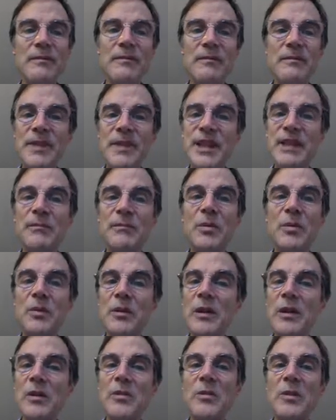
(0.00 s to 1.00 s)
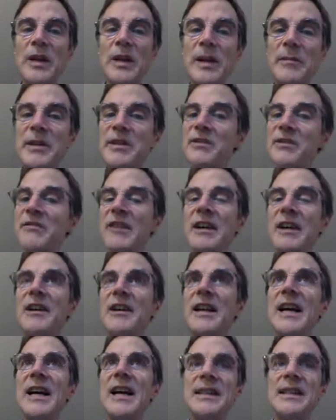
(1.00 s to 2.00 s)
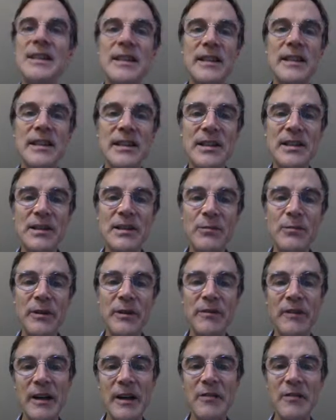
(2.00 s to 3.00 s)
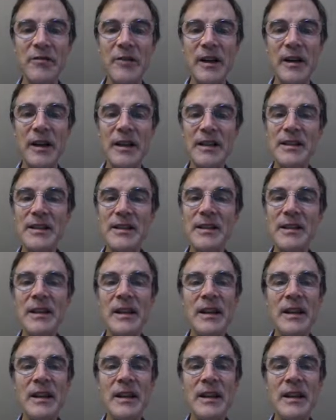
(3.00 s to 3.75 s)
simple local image file access with Firefox.